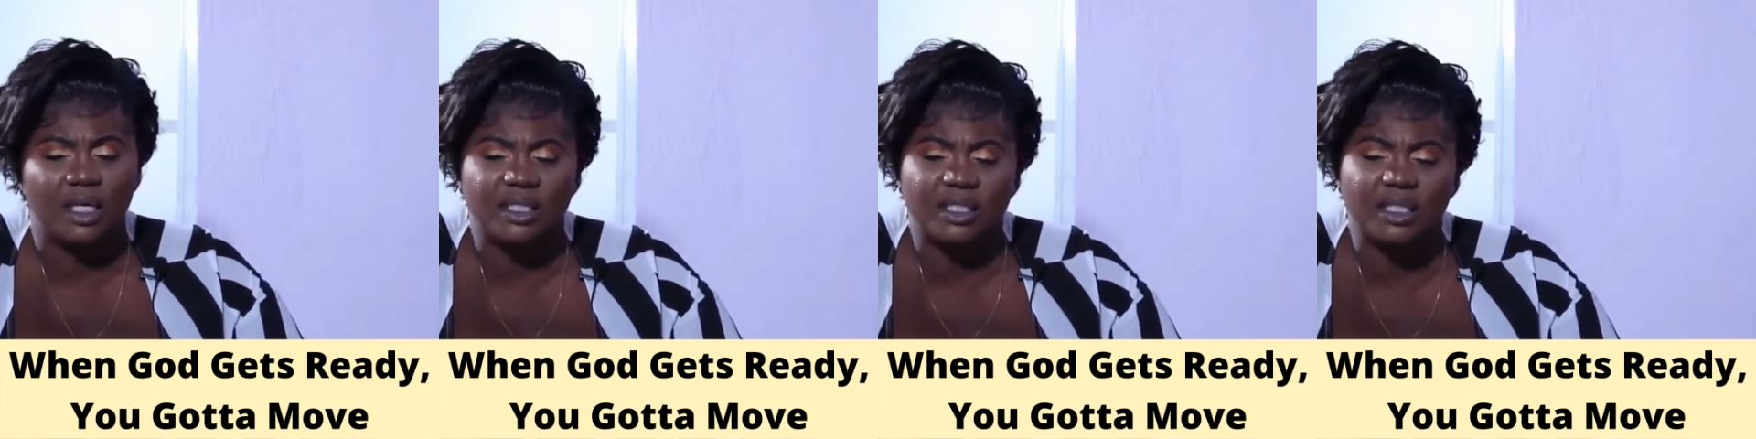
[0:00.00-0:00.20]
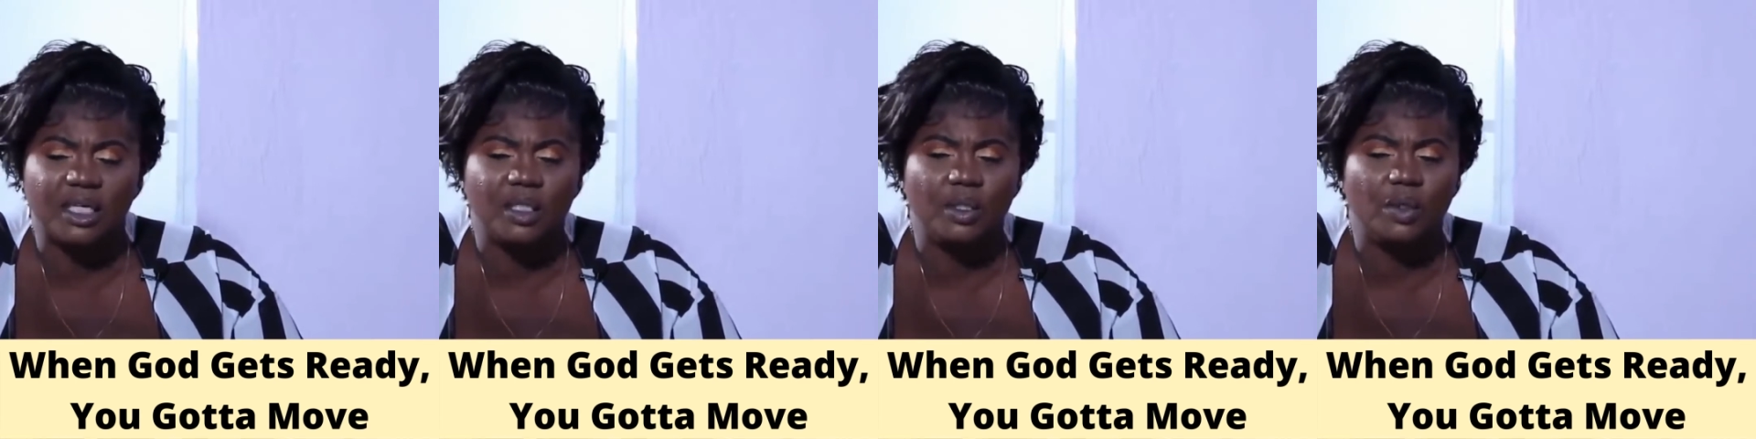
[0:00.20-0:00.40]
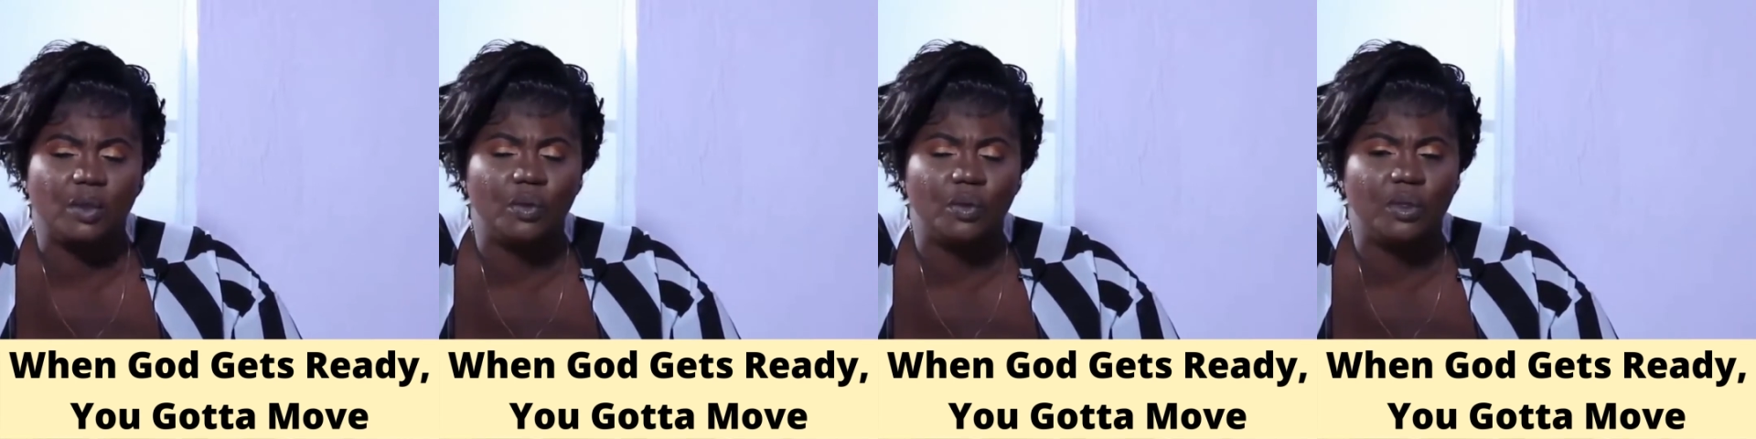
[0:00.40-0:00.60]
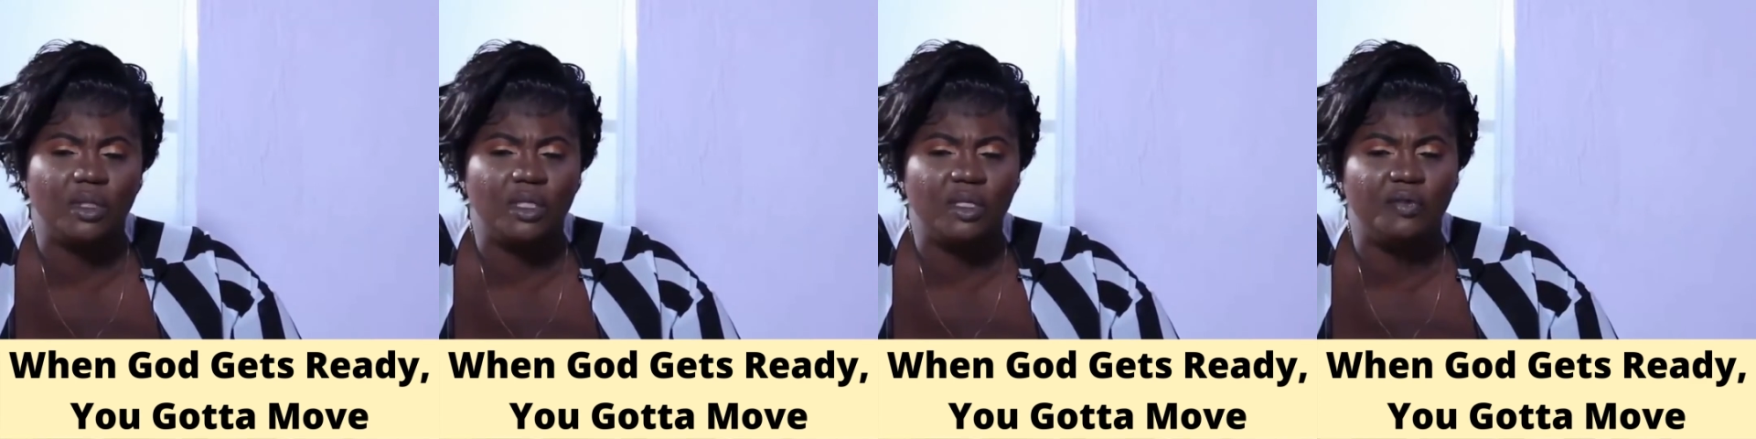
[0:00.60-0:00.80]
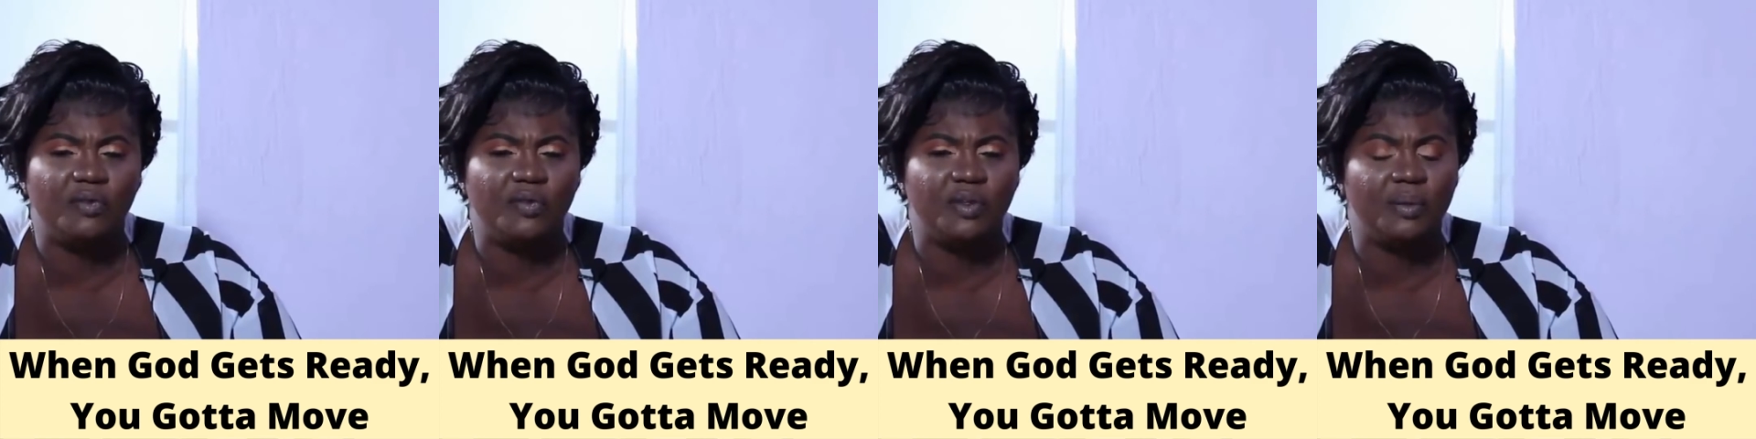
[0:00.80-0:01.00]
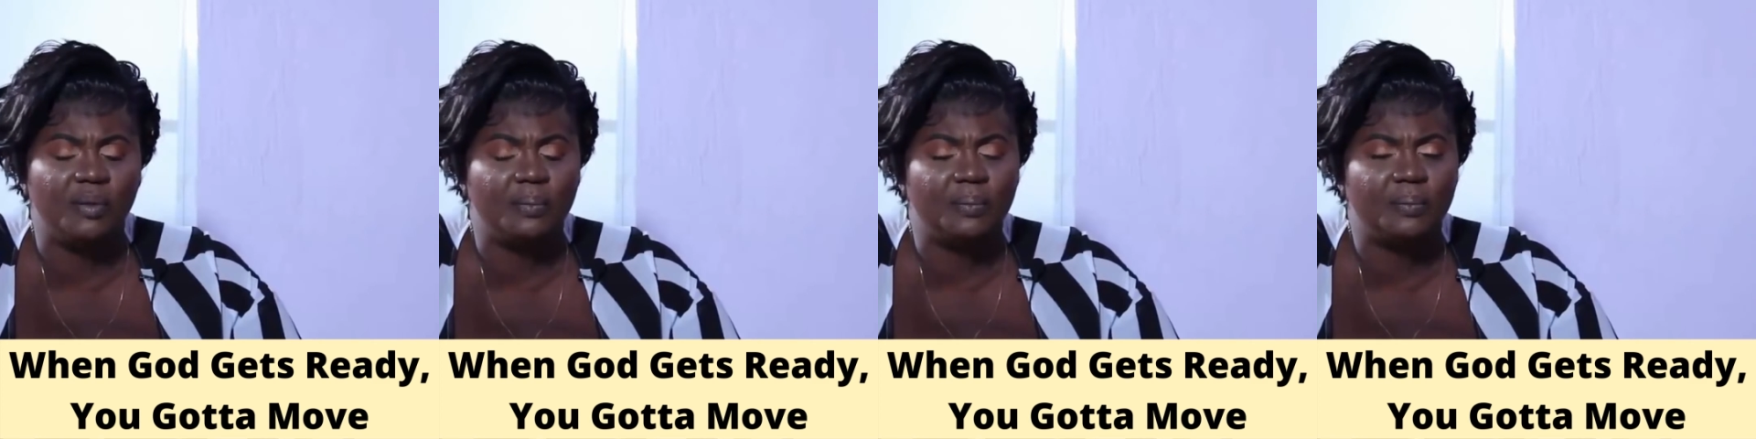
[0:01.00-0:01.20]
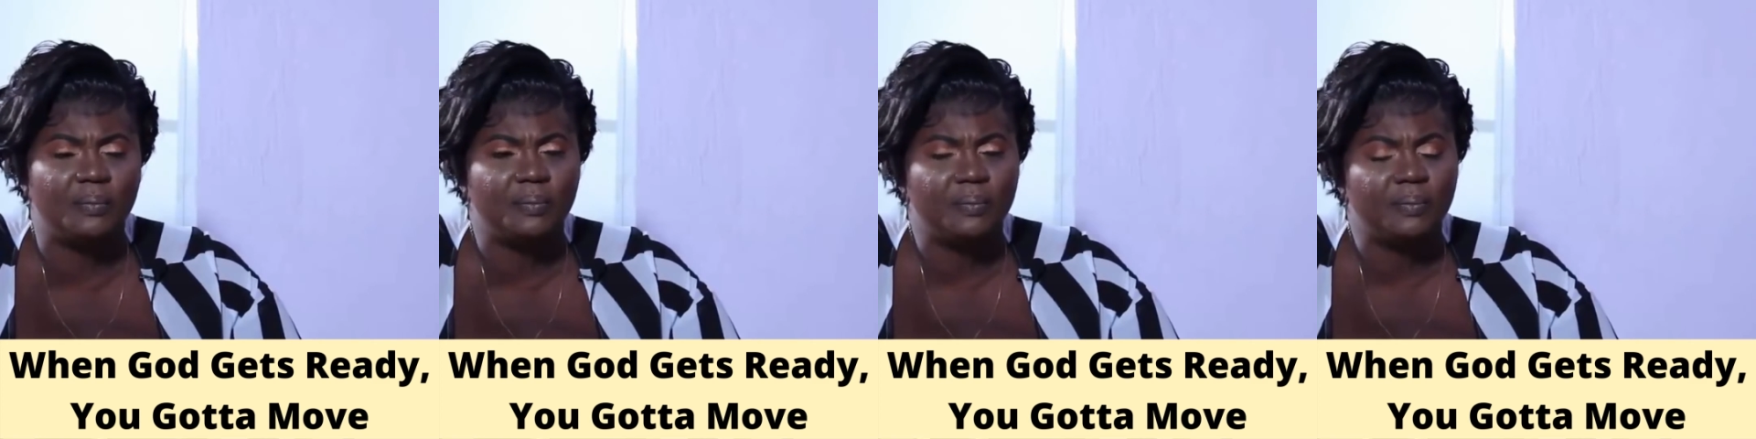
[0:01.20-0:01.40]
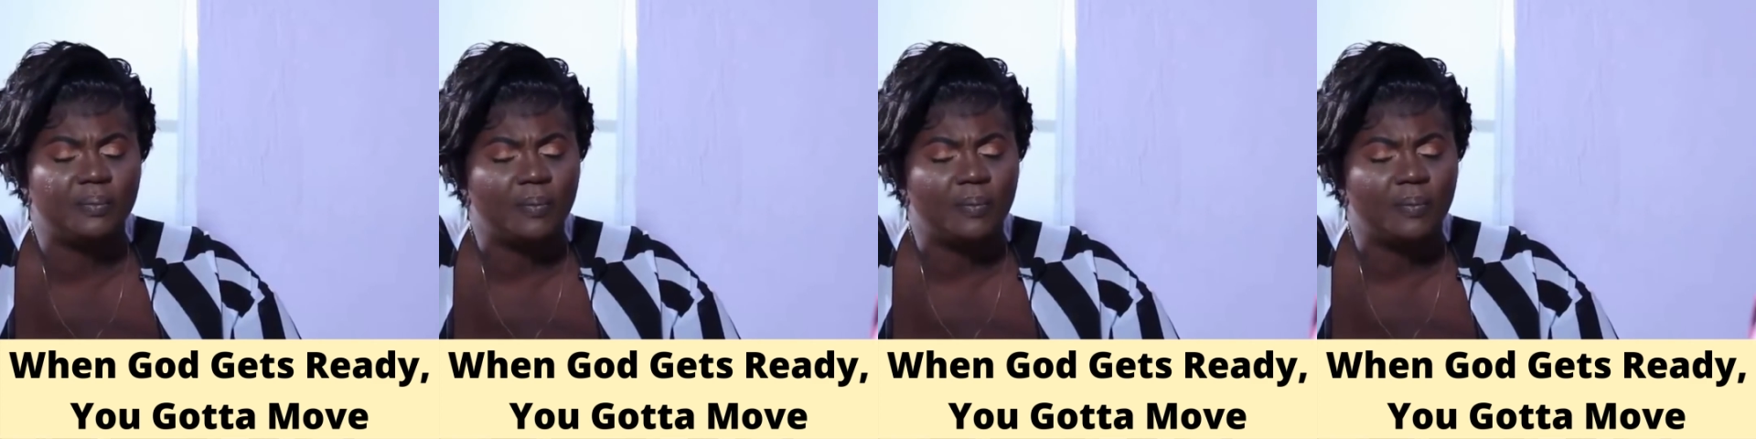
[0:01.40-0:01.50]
So I said, no, leave him.